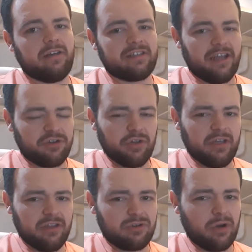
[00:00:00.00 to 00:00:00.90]

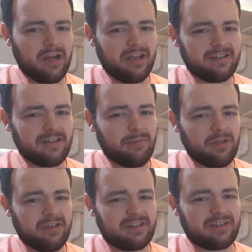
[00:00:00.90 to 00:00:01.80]
essentially the training
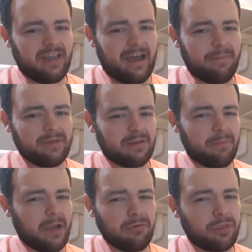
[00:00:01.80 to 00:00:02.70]
stimulus cap is
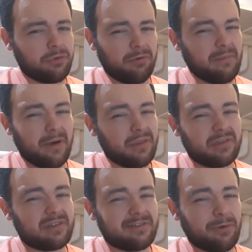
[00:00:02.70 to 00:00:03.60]
about 3
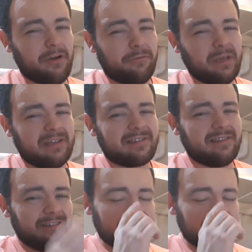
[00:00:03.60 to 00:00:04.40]
months, 12 weeks.